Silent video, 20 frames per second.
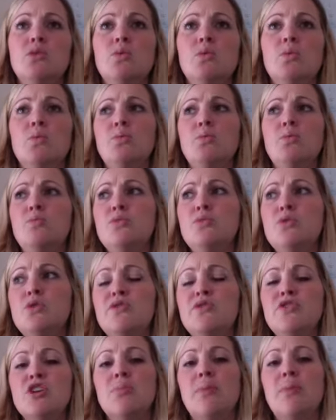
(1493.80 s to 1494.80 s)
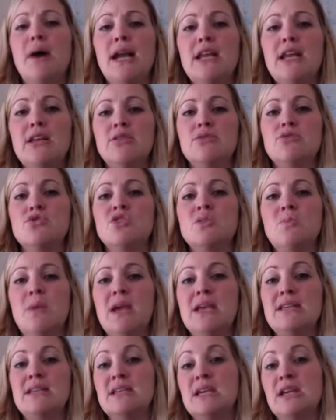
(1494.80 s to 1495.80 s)
move your body through
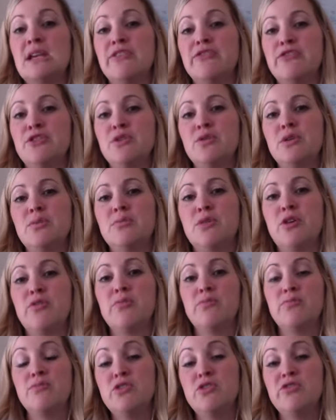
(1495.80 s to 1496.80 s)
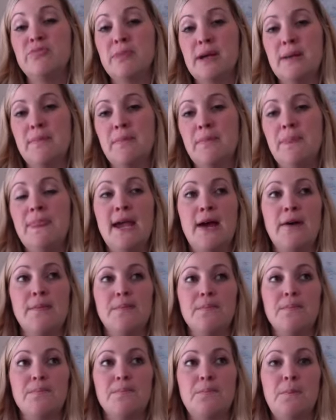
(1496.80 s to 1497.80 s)
space in a fluid movement. Now,
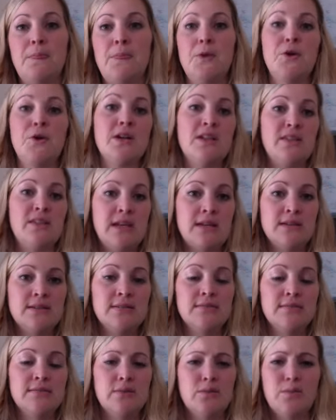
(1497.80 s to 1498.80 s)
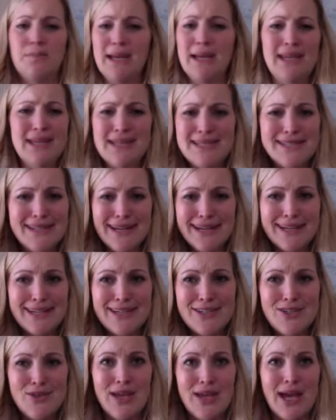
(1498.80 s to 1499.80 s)
you're going to think, my kid's not going to
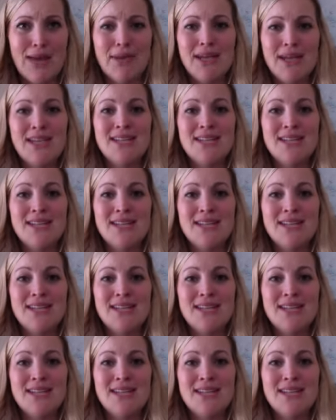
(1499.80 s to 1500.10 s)
do that. My kid's